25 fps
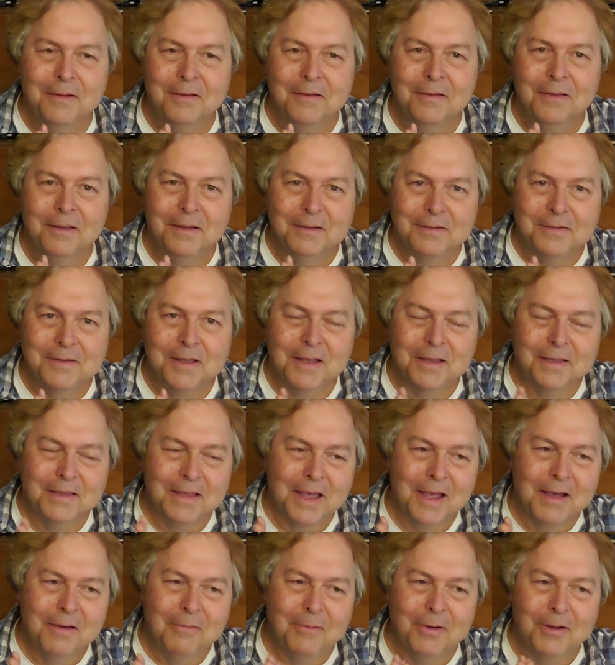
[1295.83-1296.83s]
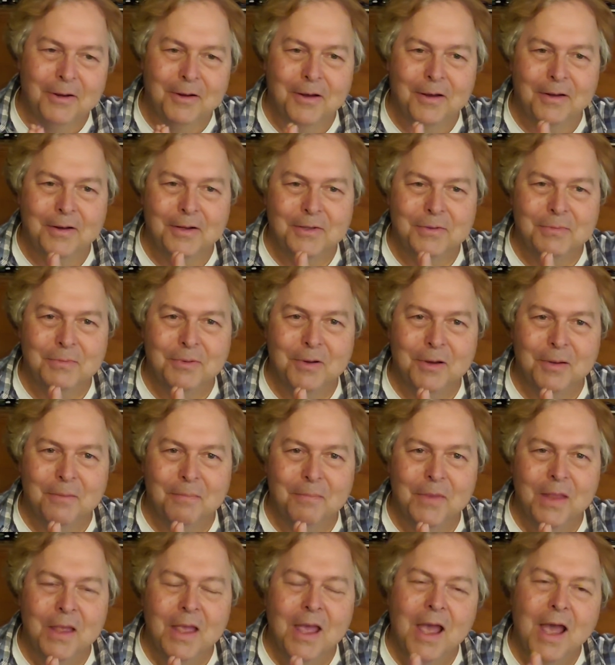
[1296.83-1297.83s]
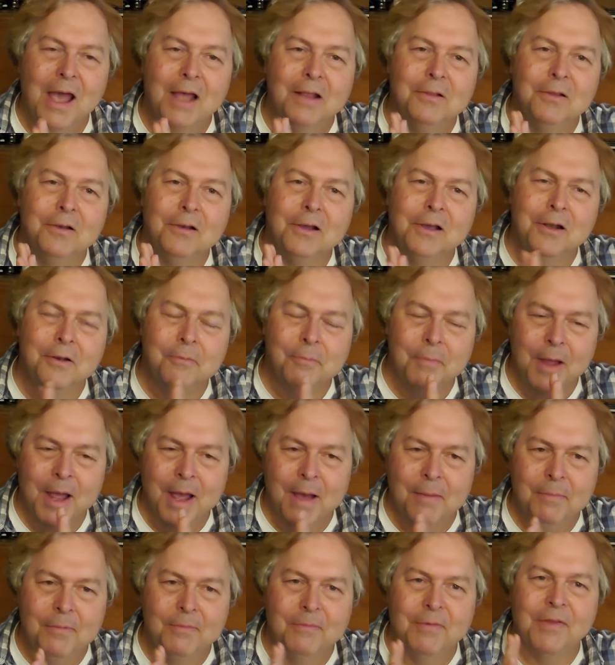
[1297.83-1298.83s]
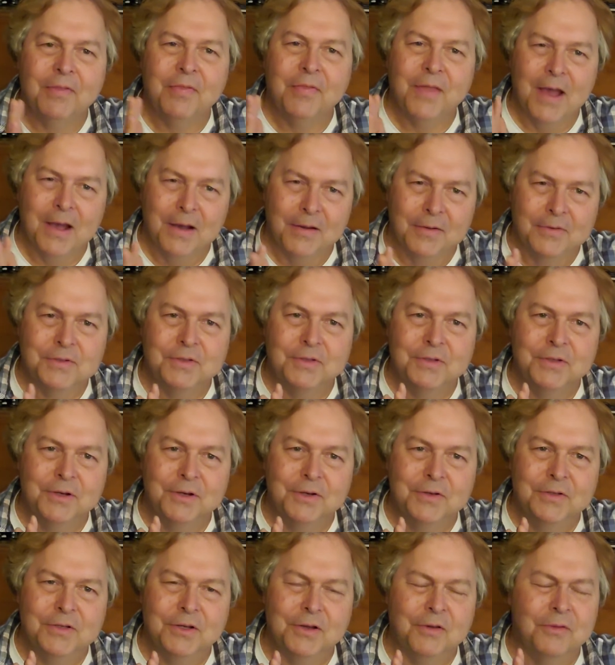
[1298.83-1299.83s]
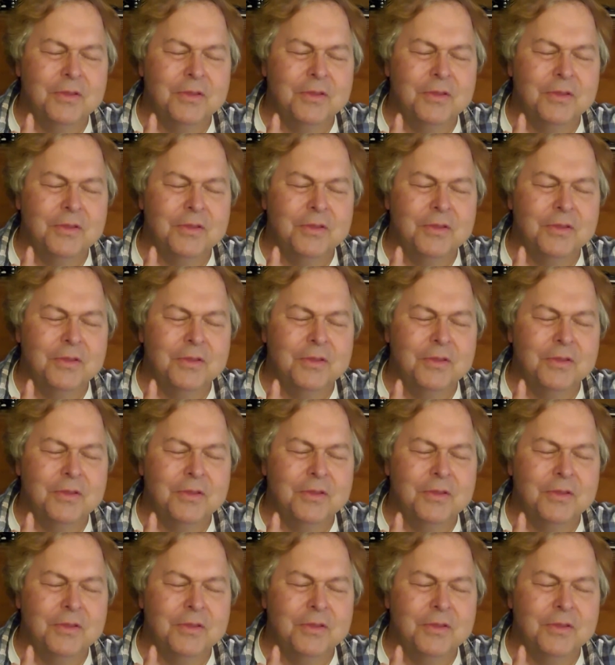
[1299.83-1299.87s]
Things like that went on as well. And look at a map of 1,000 years ago.